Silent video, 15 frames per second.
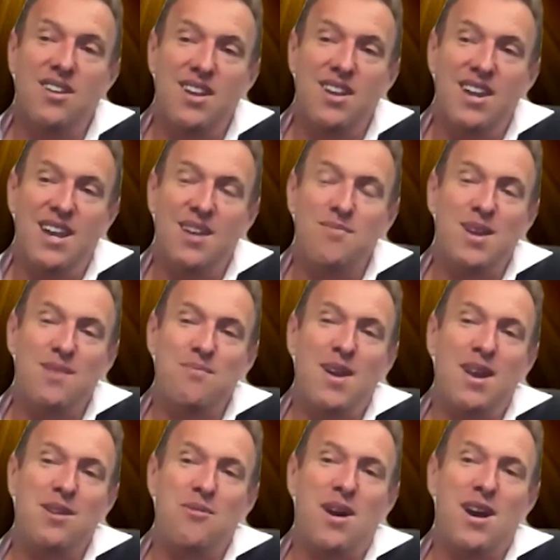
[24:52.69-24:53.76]
in
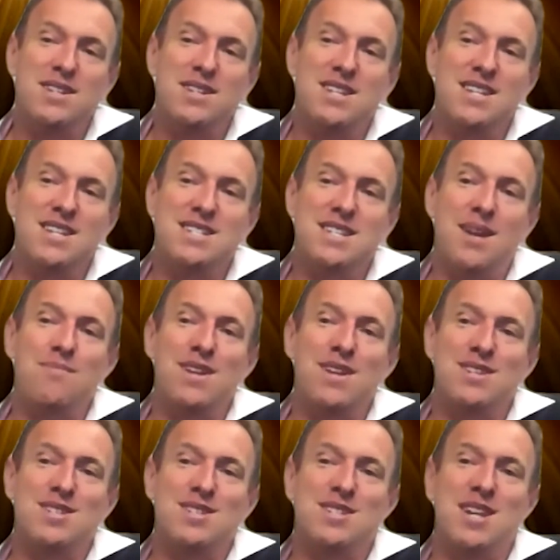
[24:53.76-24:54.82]
many ways is something
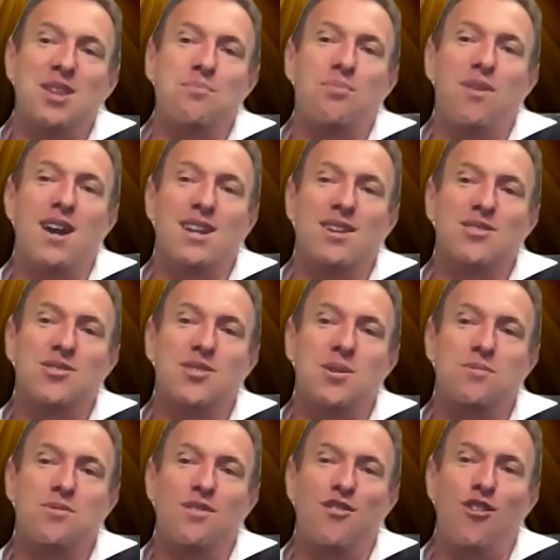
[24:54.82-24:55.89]
to celebrate in
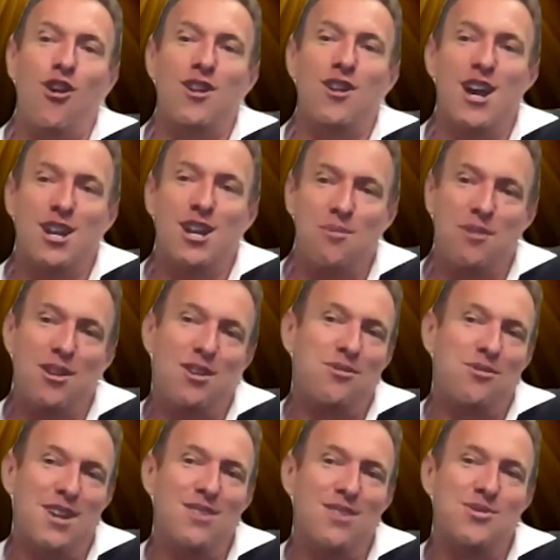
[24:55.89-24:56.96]
terms of our own economic
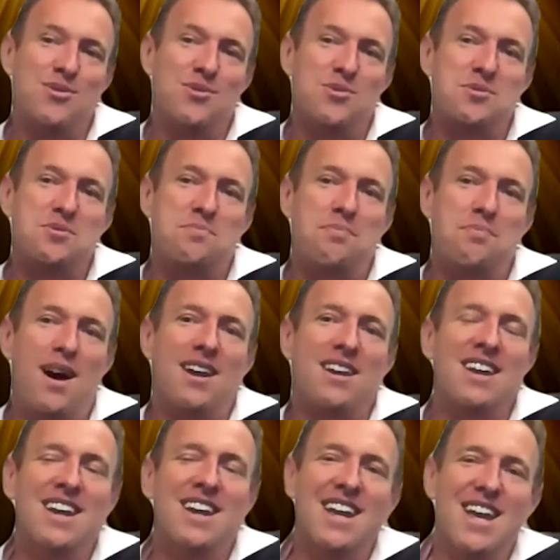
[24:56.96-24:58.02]
credentials, but
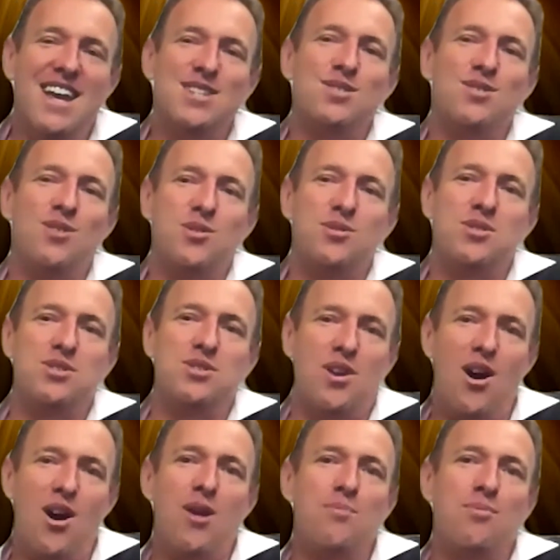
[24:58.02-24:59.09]
it's not
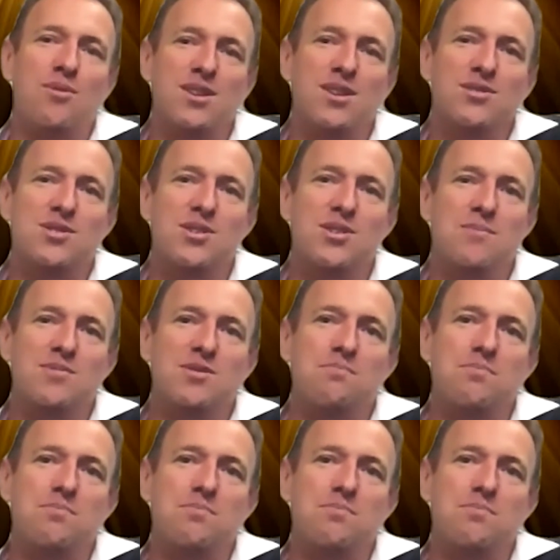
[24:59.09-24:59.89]
desirable in terms of